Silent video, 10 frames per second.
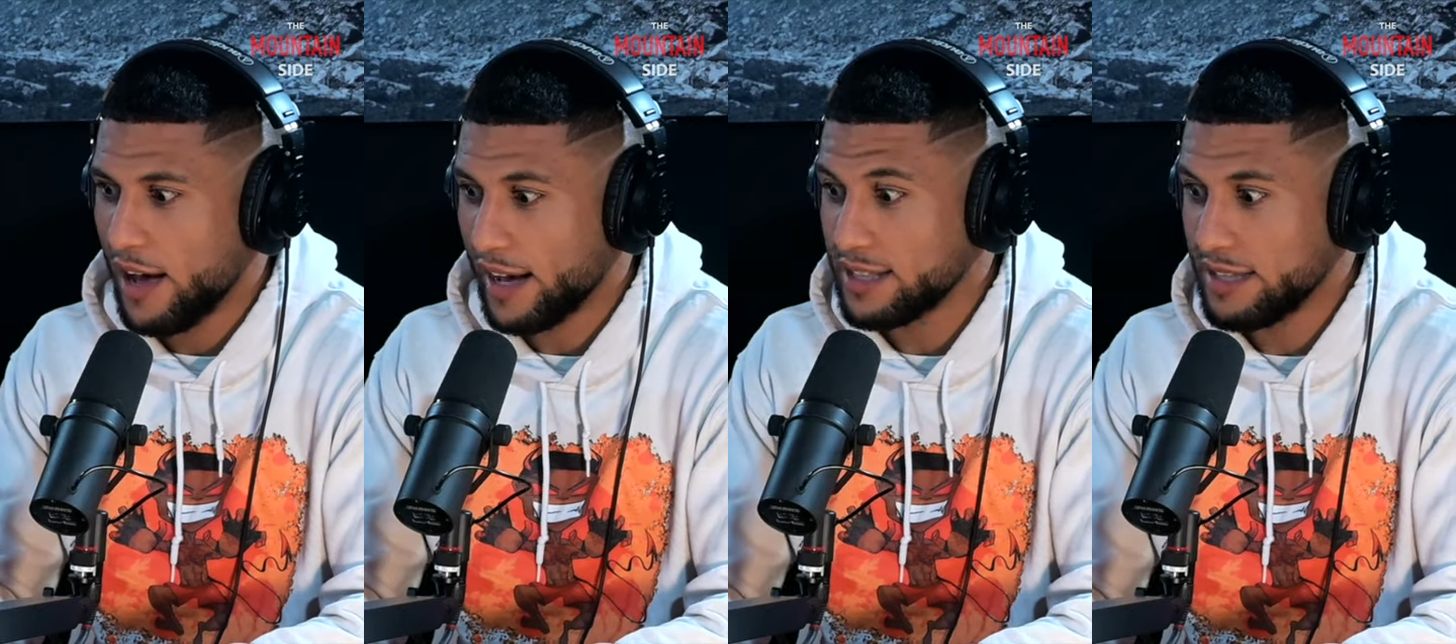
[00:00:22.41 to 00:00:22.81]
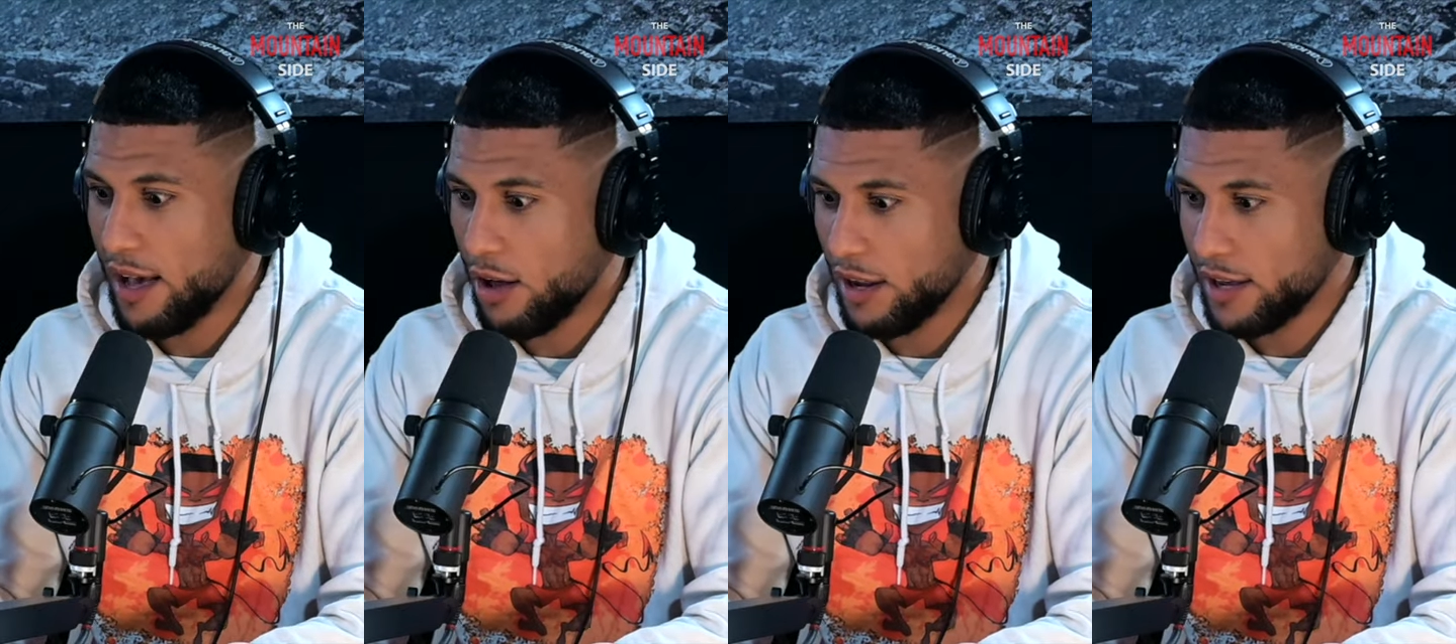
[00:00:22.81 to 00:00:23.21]
I can
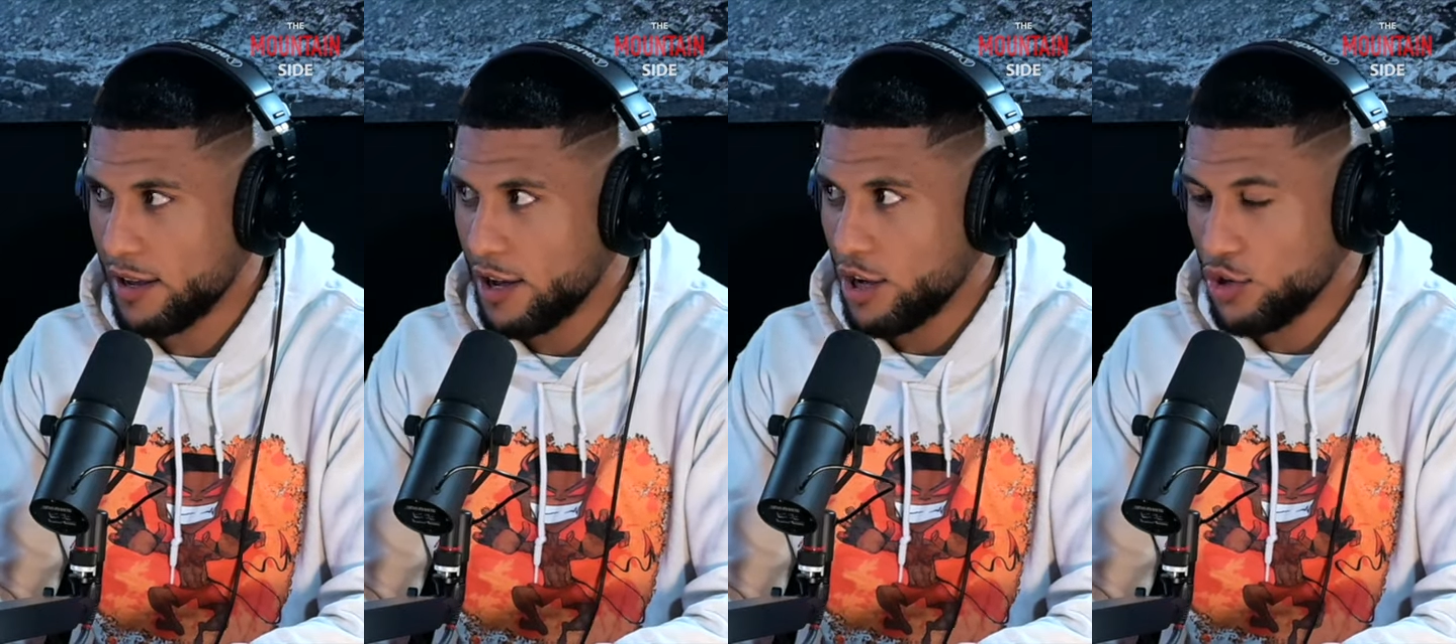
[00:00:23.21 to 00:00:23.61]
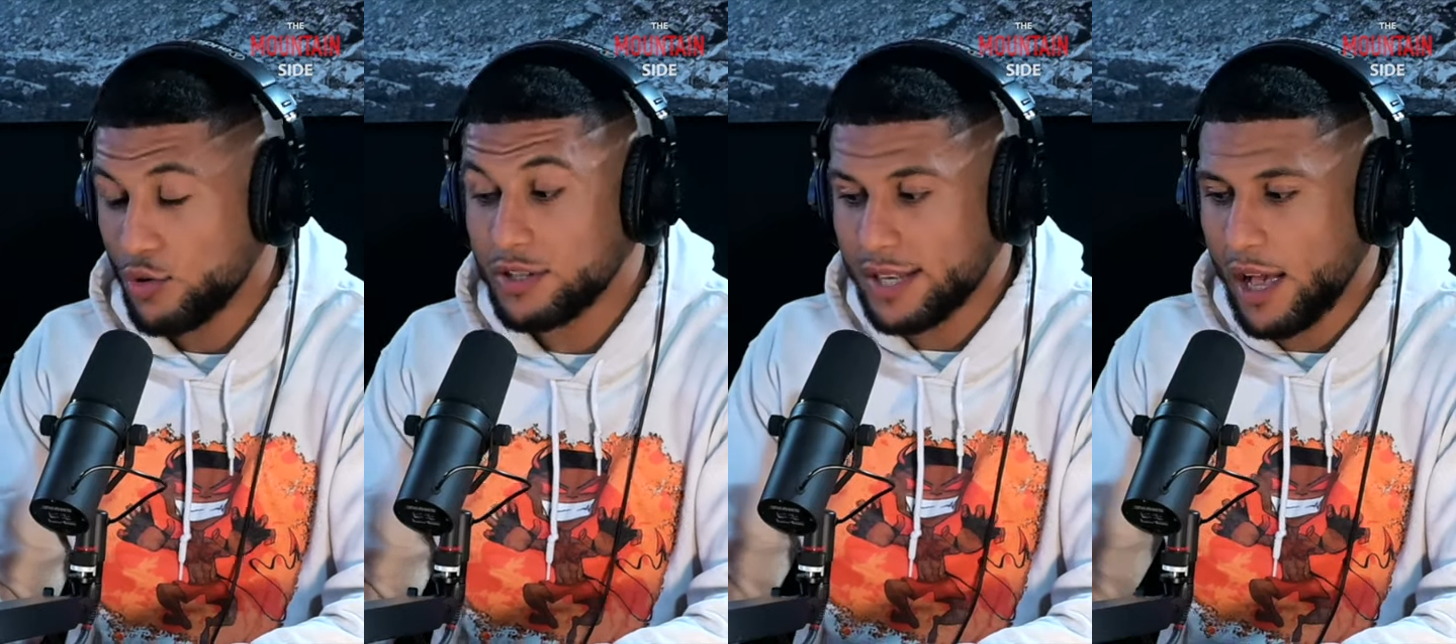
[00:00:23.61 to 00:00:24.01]
tell, like
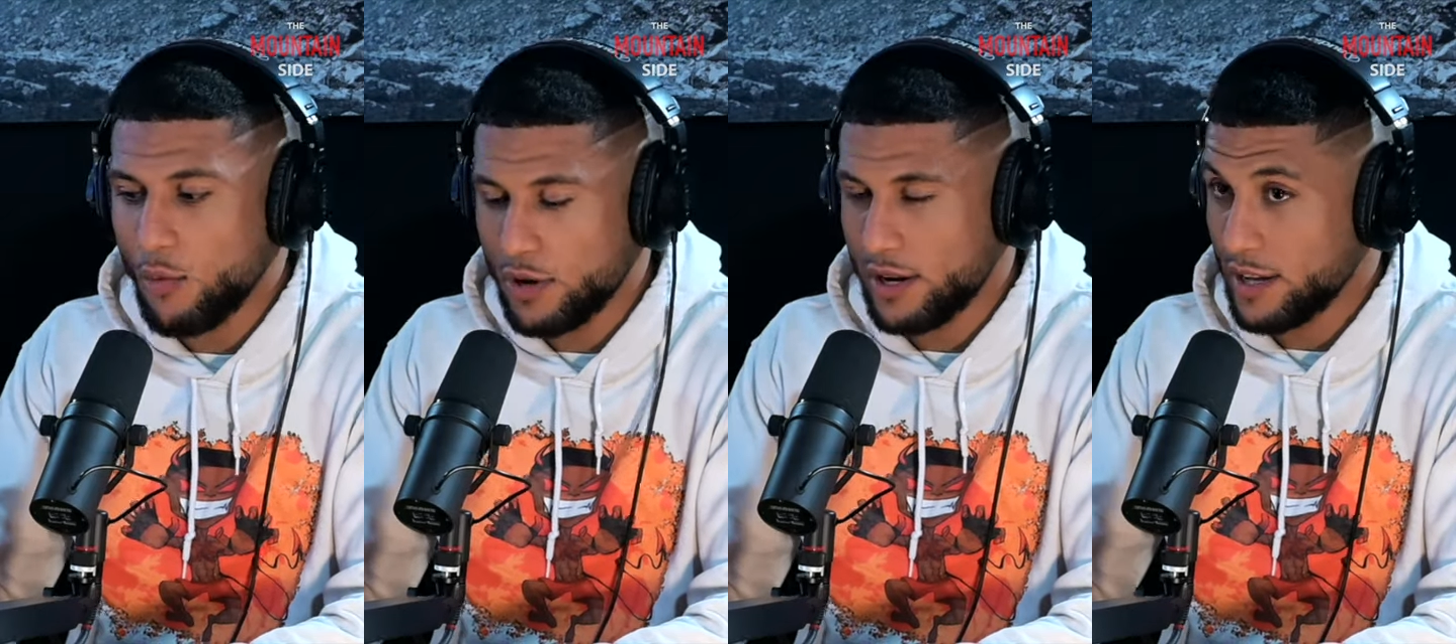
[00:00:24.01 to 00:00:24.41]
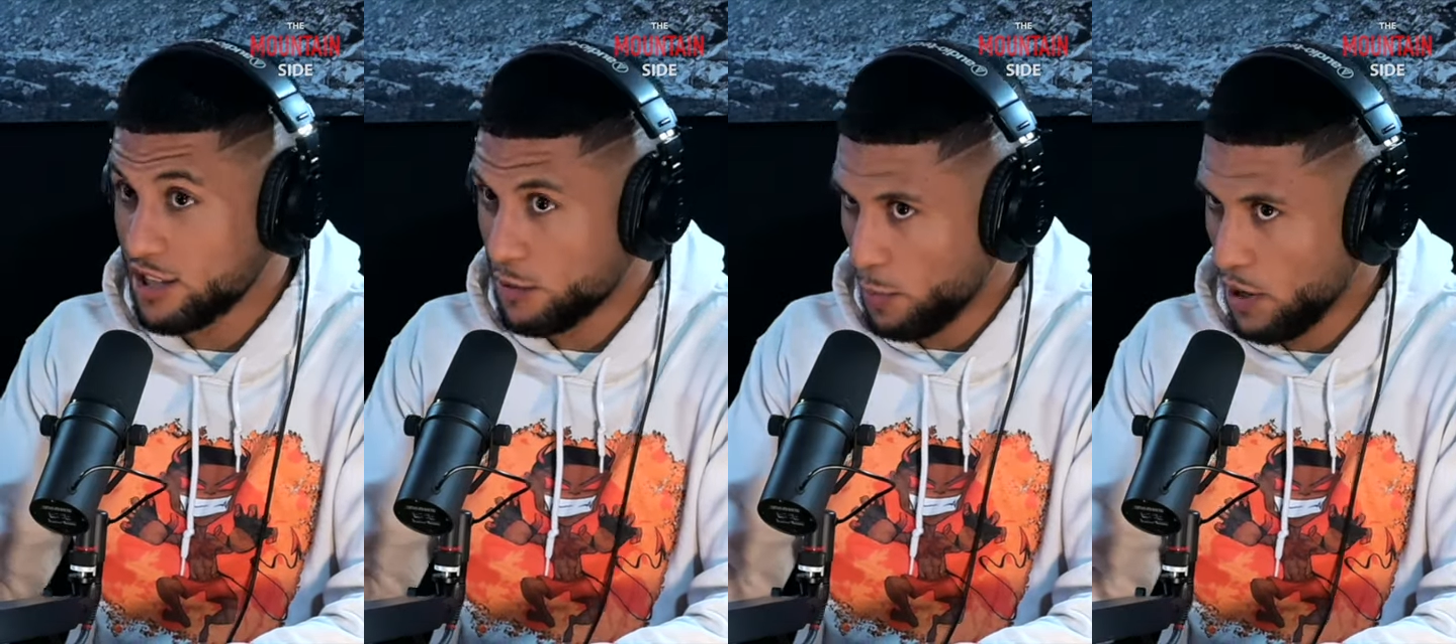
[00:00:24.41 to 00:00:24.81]
you can tell when an
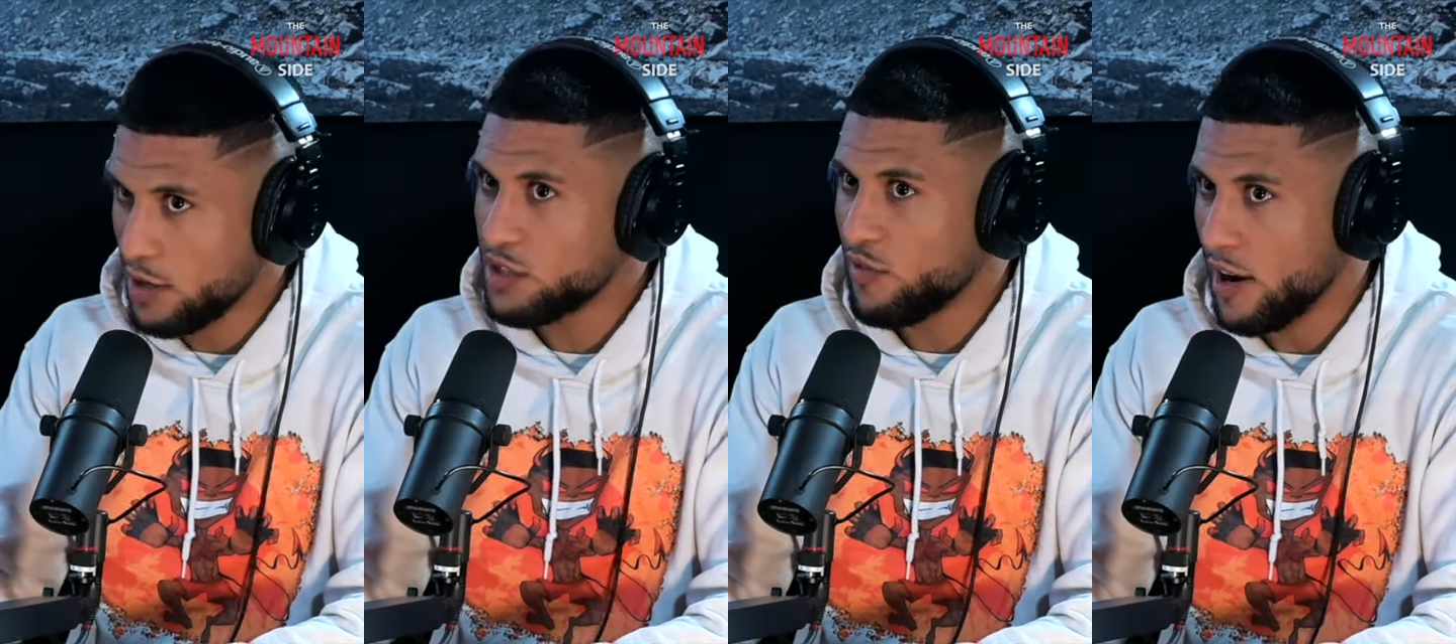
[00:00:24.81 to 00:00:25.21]
experienced